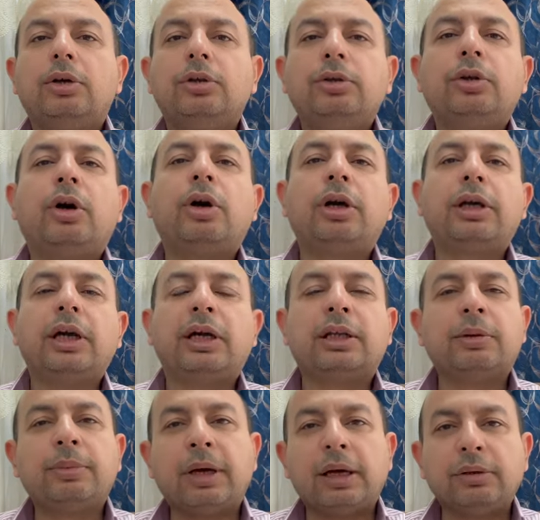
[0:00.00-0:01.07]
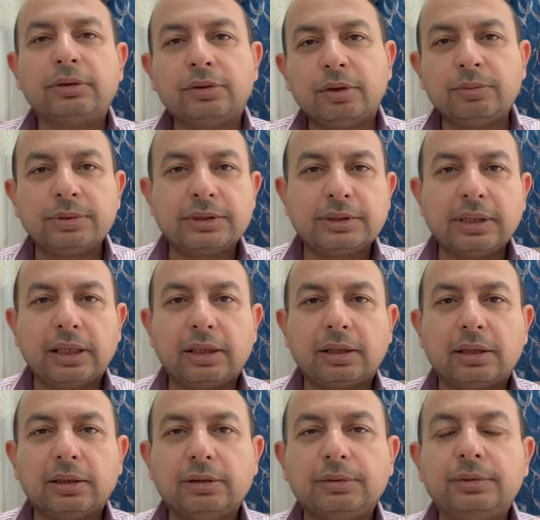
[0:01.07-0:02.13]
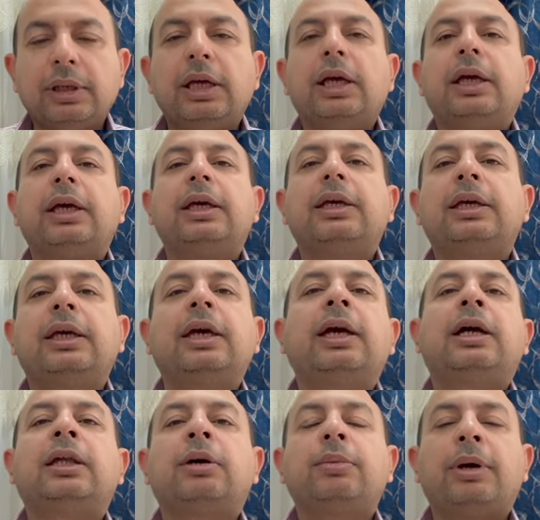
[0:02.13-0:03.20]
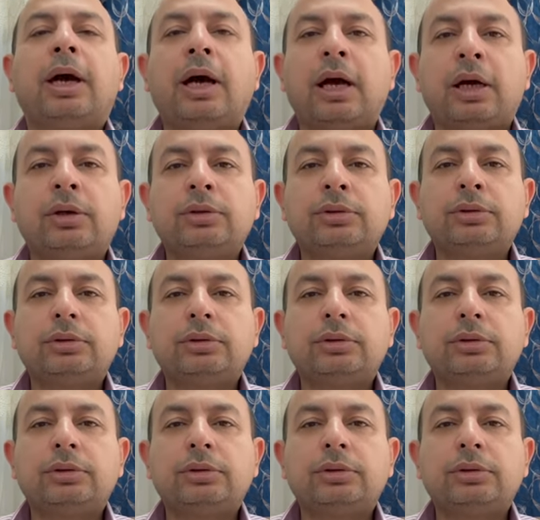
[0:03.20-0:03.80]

Don't care about your mistake. Care about